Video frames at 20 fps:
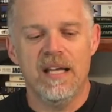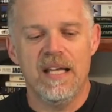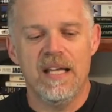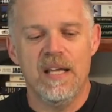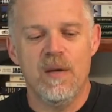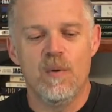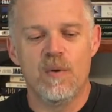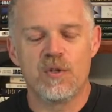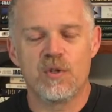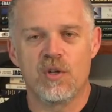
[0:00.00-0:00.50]

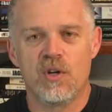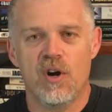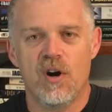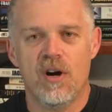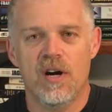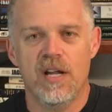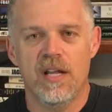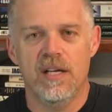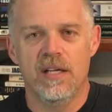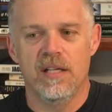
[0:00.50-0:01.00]
He was
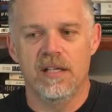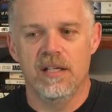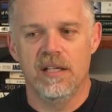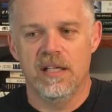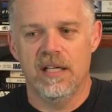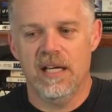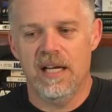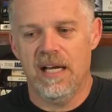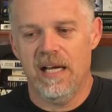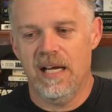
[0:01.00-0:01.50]
regarded
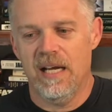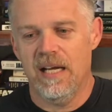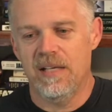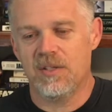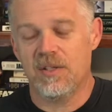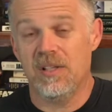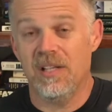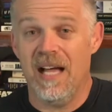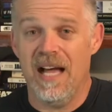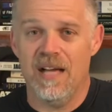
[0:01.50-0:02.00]
as
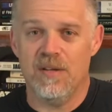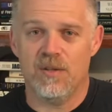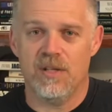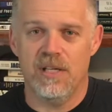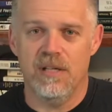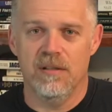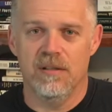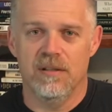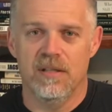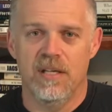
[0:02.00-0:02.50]
classy.
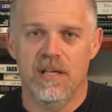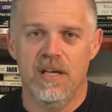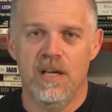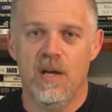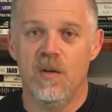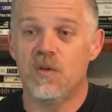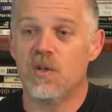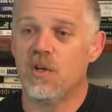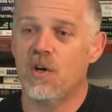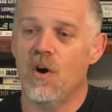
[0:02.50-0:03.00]

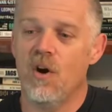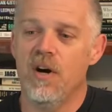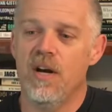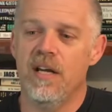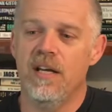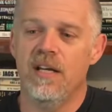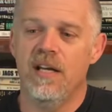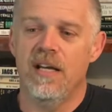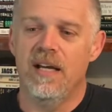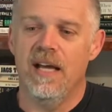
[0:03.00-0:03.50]
He was
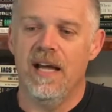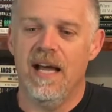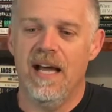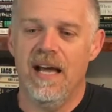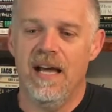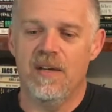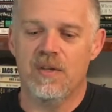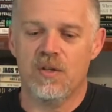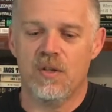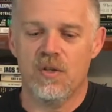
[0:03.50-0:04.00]
regarded
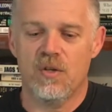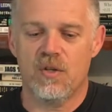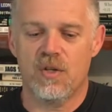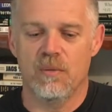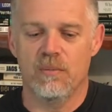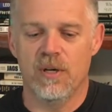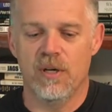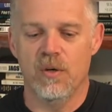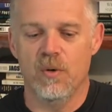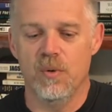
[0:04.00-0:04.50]
as
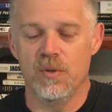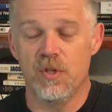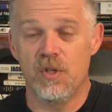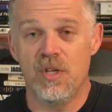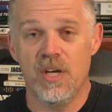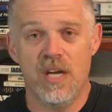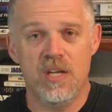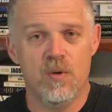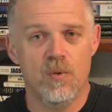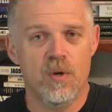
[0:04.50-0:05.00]
someone who was
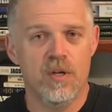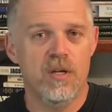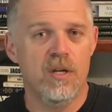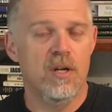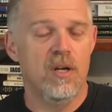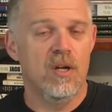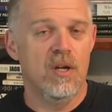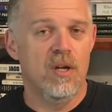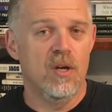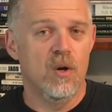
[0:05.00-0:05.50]
genuine,
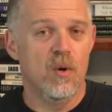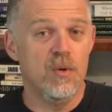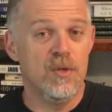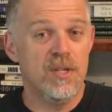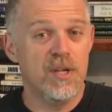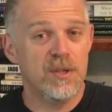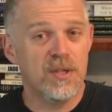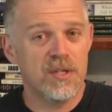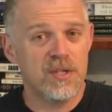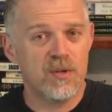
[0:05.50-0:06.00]
who
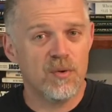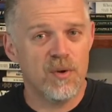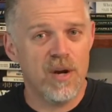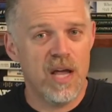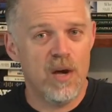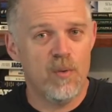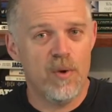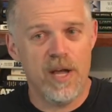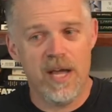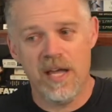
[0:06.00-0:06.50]
did things the
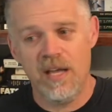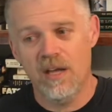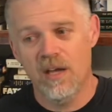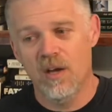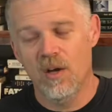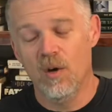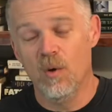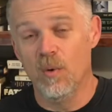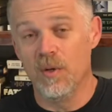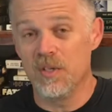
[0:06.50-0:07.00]
right way,
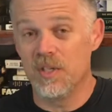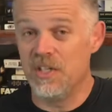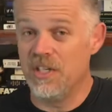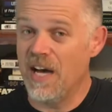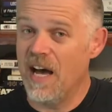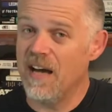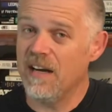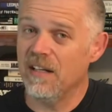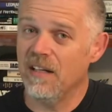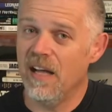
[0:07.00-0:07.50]
who was
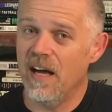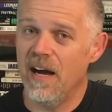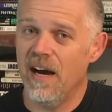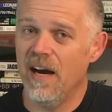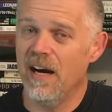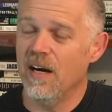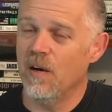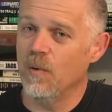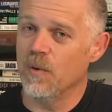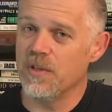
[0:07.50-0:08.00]
not a
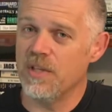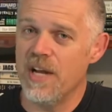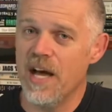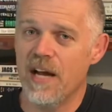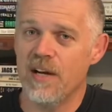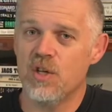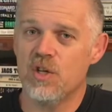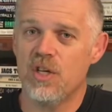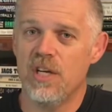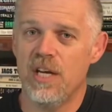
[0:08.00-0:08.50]
liar, was
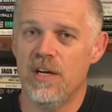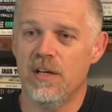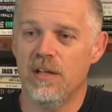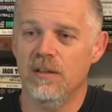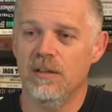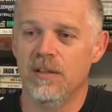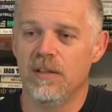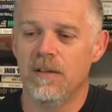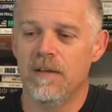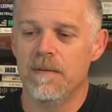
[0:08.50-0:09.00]
not a cheater,